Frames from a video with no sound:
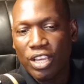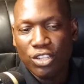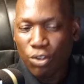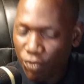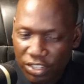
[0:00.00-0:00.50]

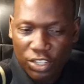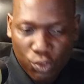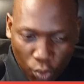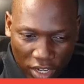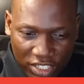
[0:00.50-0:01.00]
So this
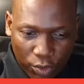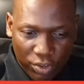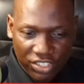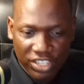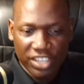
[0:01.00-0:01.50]
is what
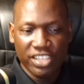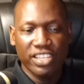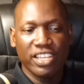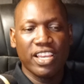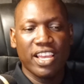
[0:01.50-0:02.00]
we say
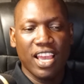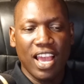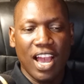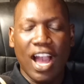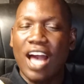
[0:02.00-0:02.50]

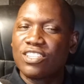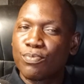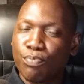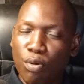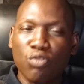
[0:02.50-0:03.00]
has
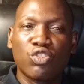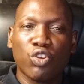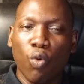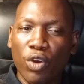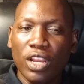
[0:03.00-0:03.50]
put
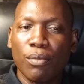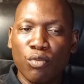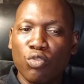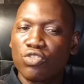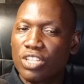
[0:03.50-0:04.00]
William
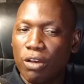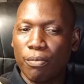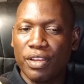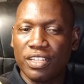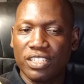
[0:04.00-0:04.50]
Ruto's
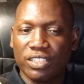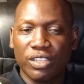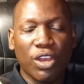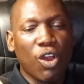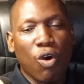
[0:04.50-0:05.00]
government
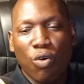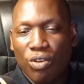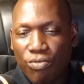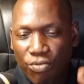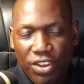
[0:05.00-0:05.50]
on
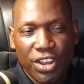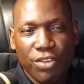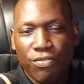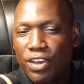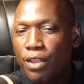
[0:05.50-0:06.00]
a
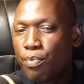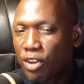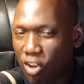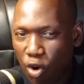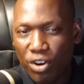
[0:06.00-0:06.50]
very, very
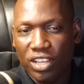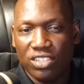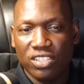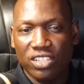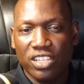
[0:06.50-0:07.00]

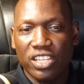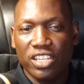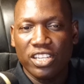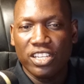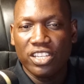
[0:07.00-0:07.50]
precarious
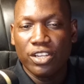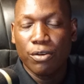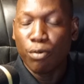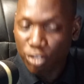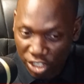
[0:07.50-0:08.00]

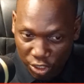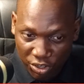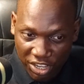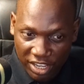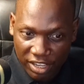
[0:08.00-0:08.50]
position
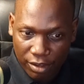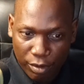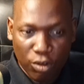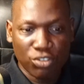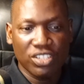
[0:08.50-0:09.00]
here,
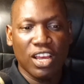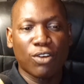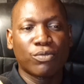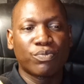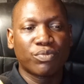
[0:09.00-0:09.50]
because
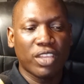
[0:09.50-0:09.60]
now